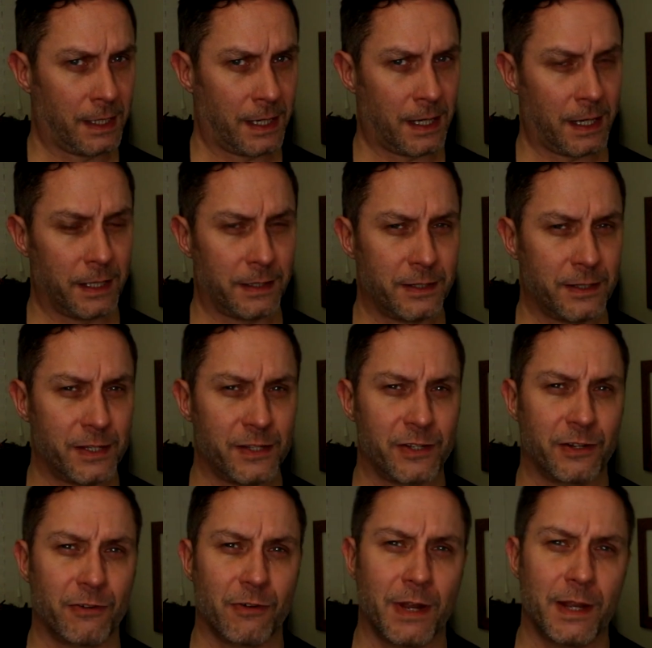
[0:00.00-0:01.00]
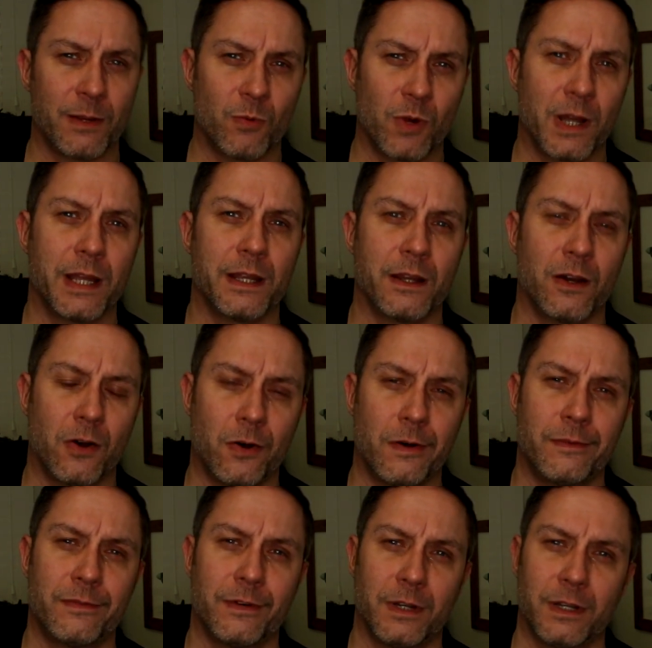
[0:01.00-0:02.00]
This is a great way
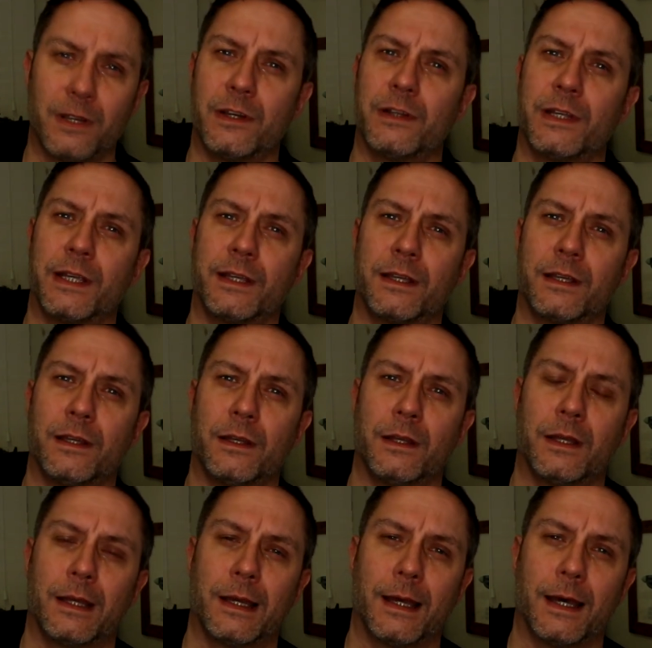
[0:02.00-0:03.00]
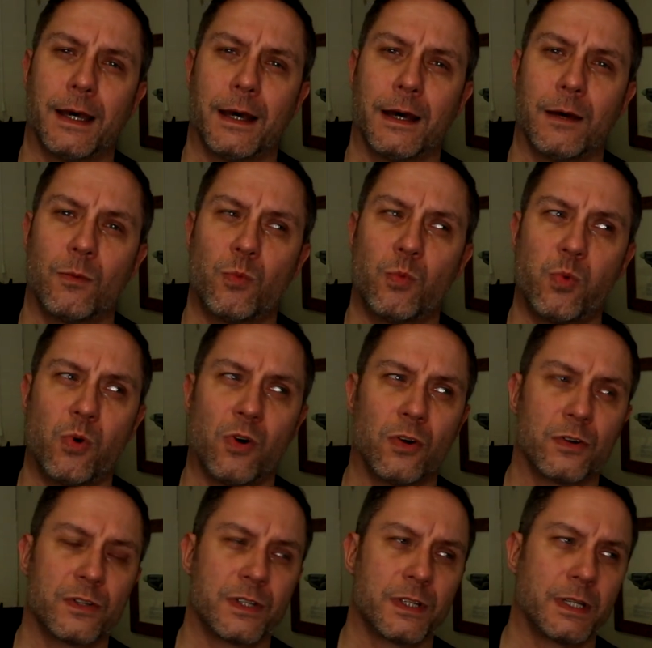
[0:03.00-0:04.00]
of learning
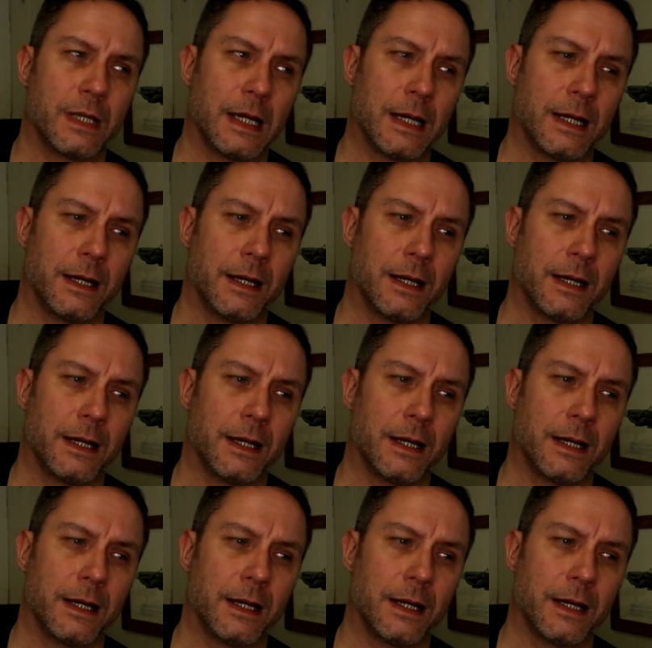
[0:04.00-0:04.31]
what